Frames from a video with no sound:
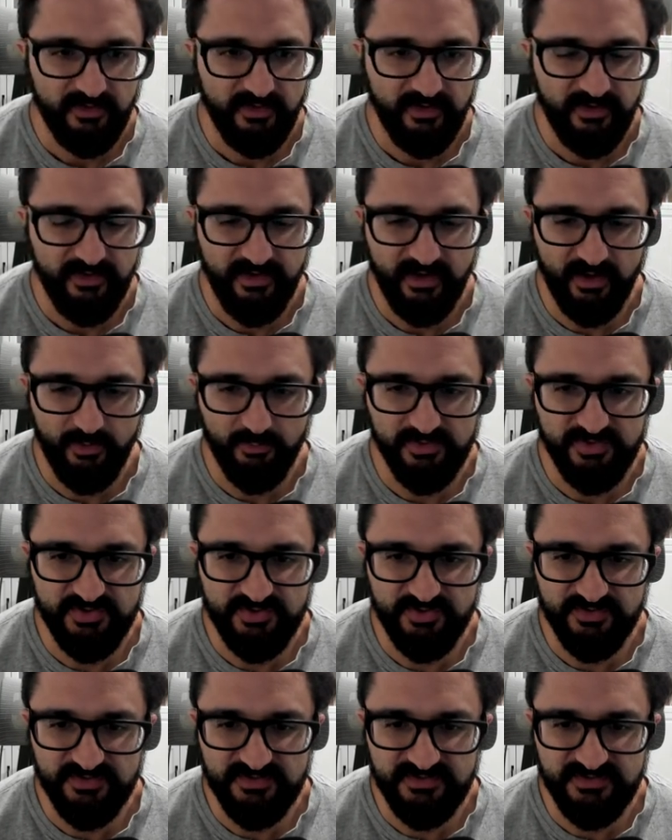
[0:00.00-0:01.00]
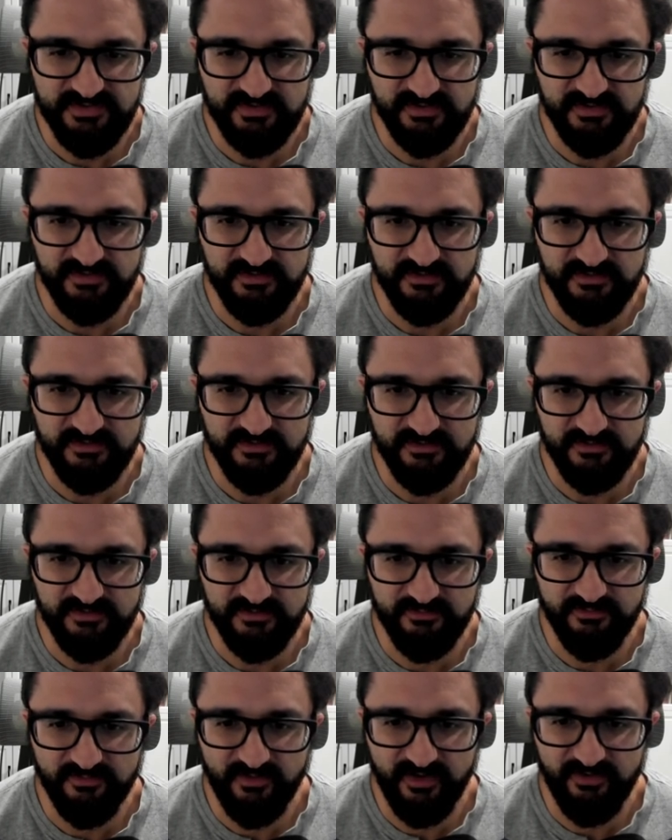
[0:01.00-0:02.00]
now we should see
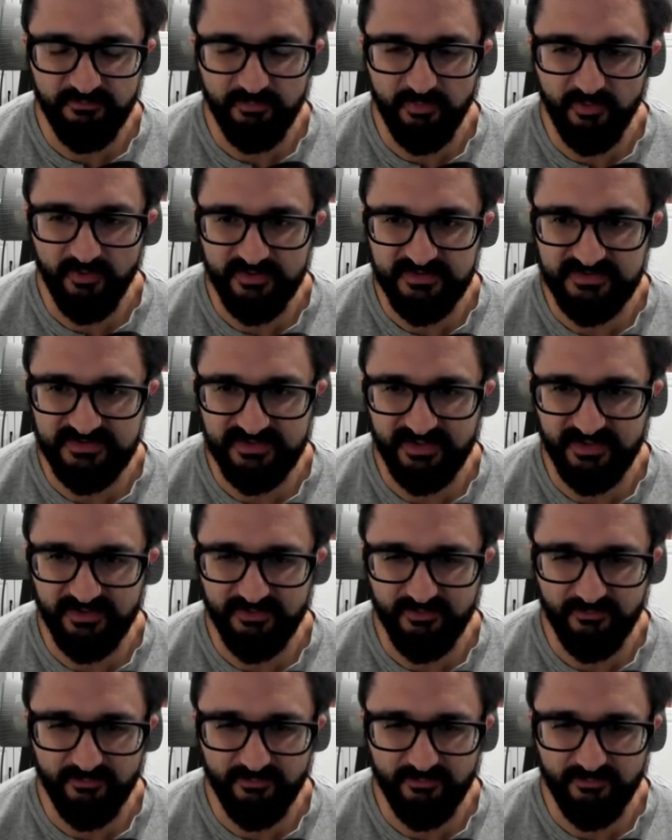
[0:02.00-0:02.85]
five bars that